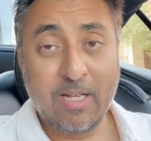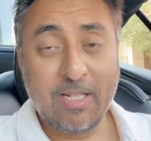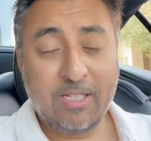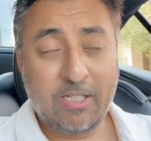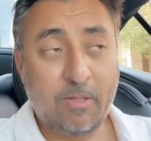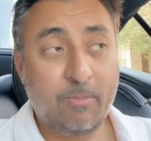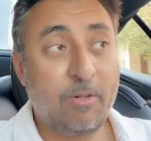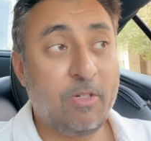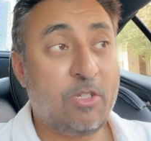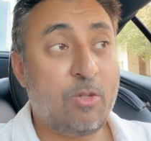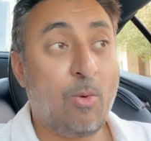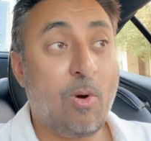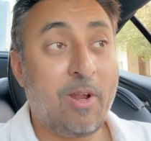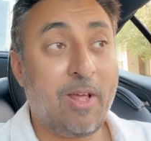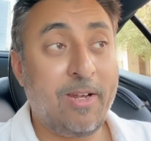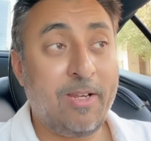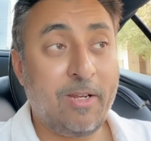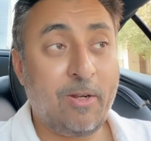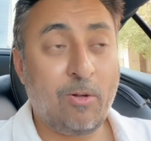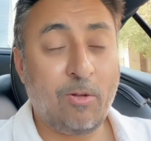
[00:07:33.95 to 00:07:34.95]
similar to what
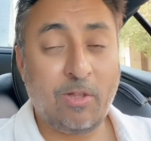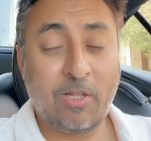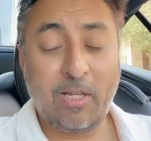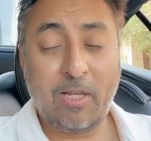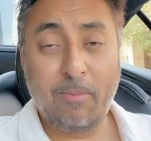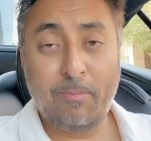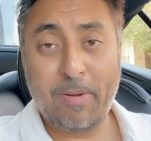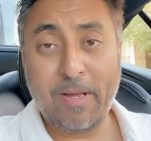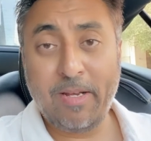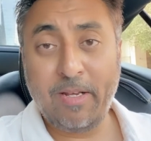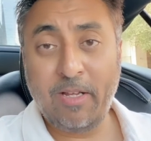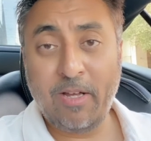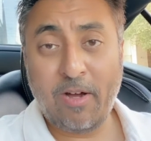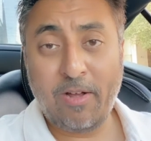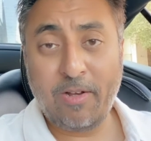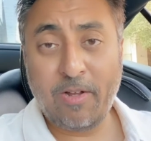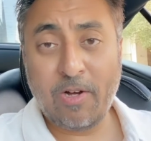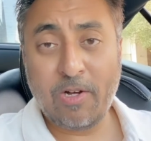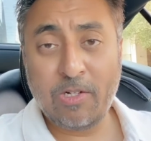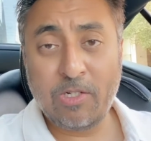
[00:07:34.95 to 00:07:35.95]
I did on the Bentley
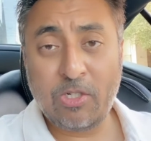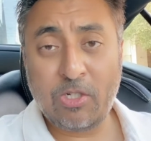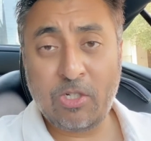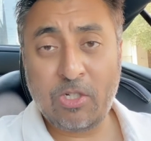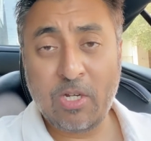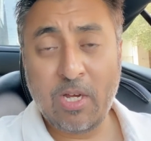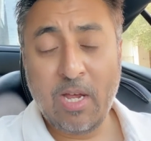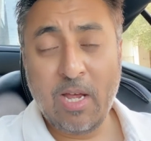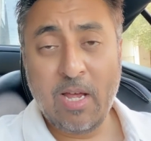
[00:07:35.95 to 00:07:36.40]
Arnage.